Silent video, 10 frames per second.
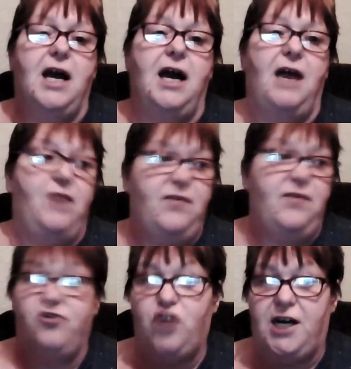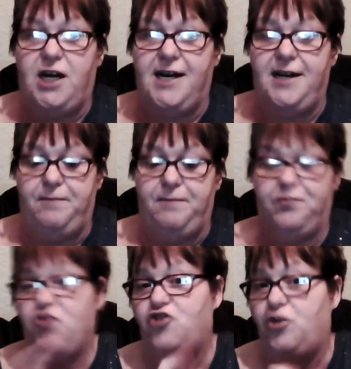I've even tried
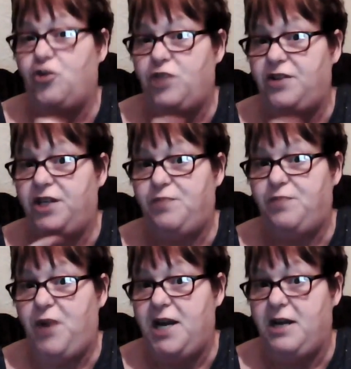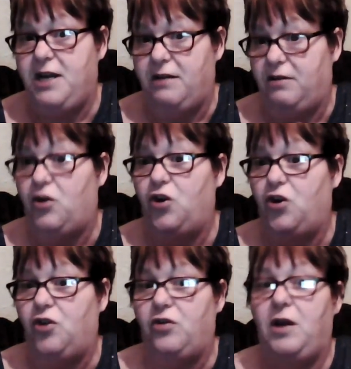just using the spray
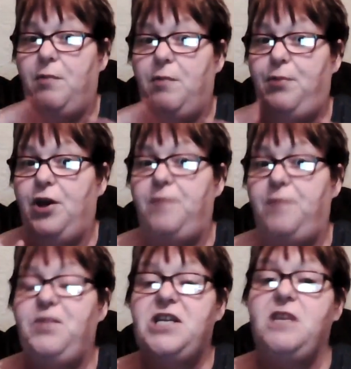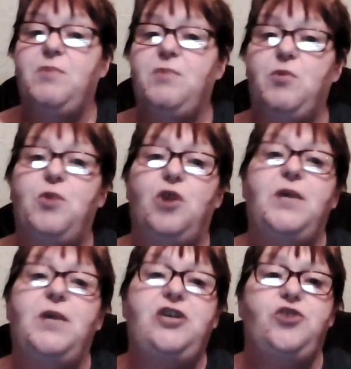oil. But you see, my mum
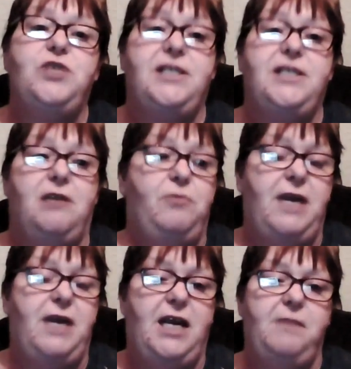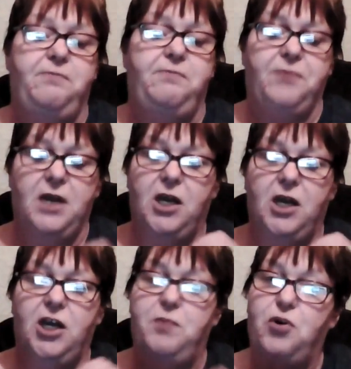always used to tell me,
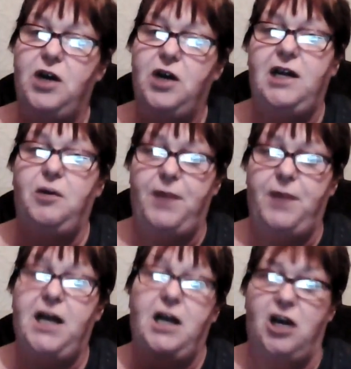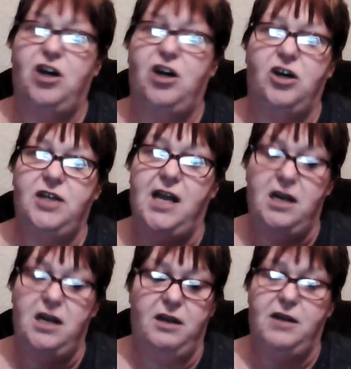you put a little bit of lard in
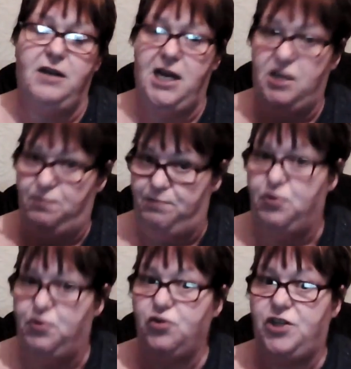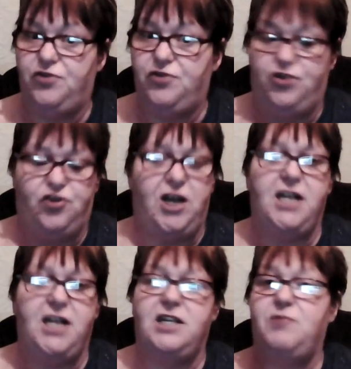your bun
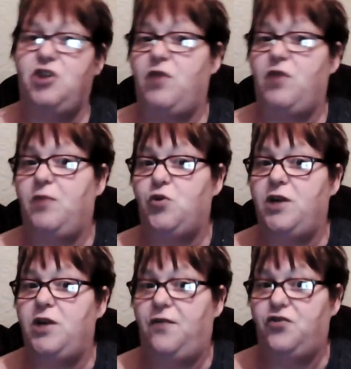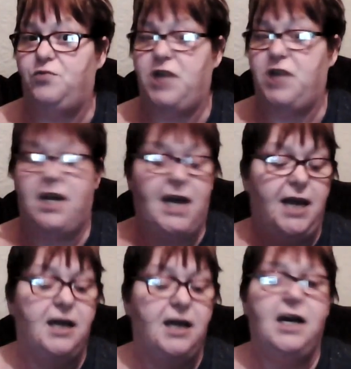trays. I'm sorry, I'm going off subject,
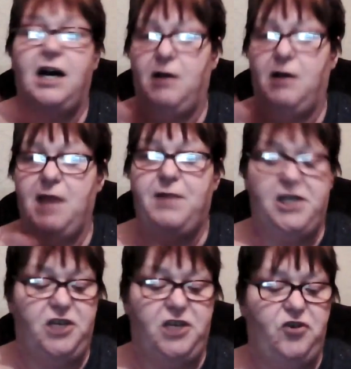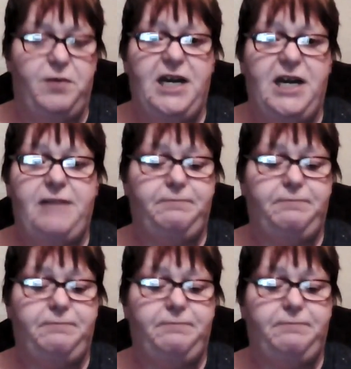Kate. I'll get back to you in a minute.